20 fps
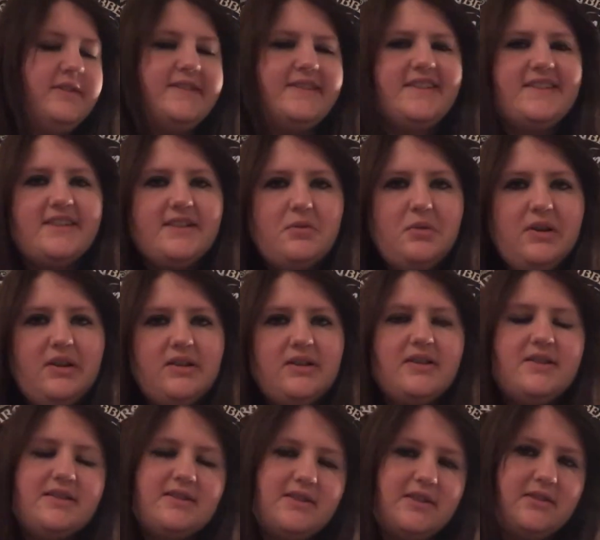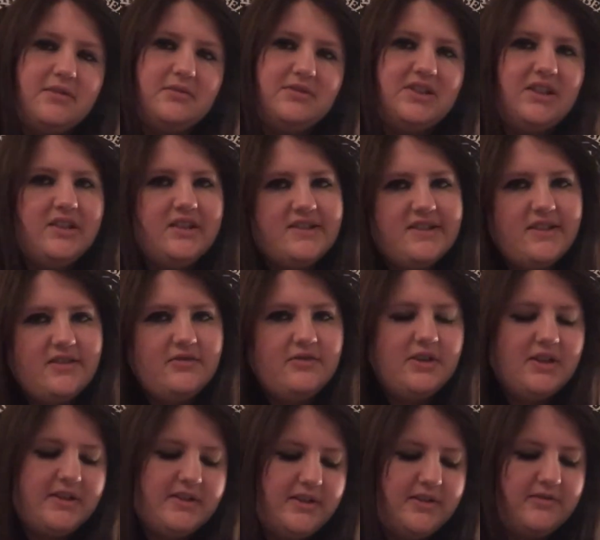Is this the one? Is this right? Is this
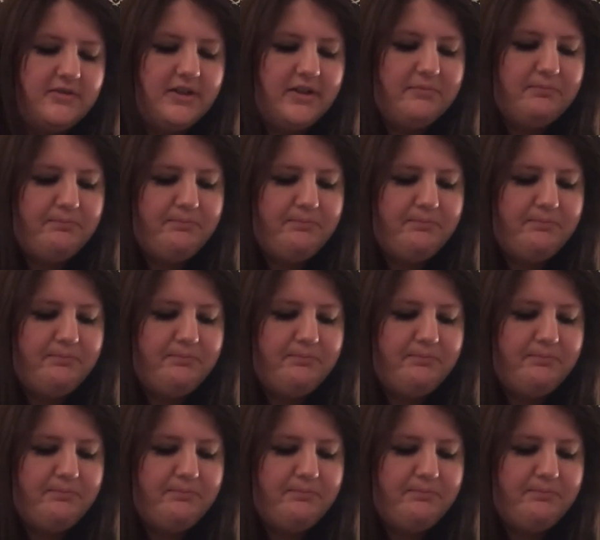right? This right?